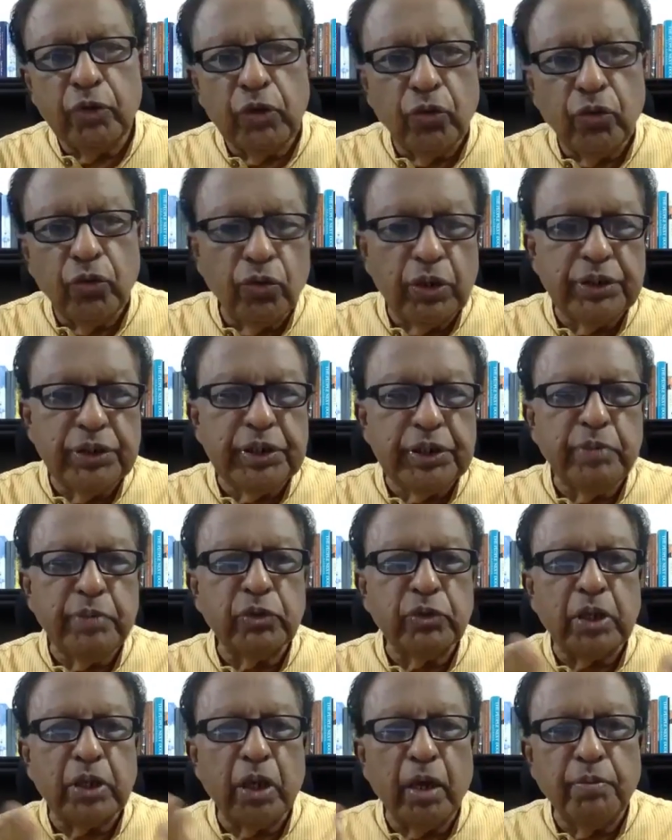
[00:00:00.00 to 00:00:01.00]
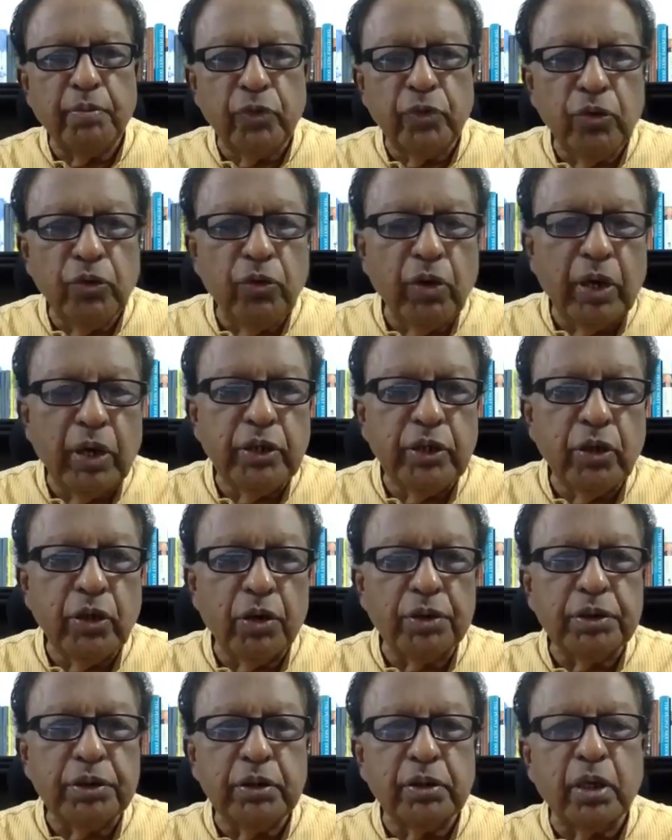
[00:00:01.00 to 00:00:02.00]
new regimes come, new
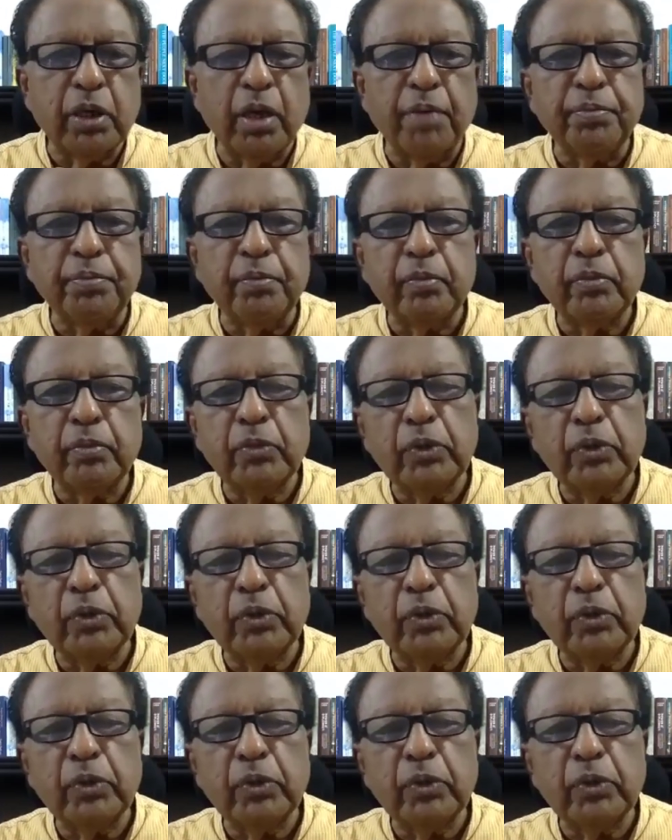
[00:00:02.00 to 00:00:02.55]
ideologies come,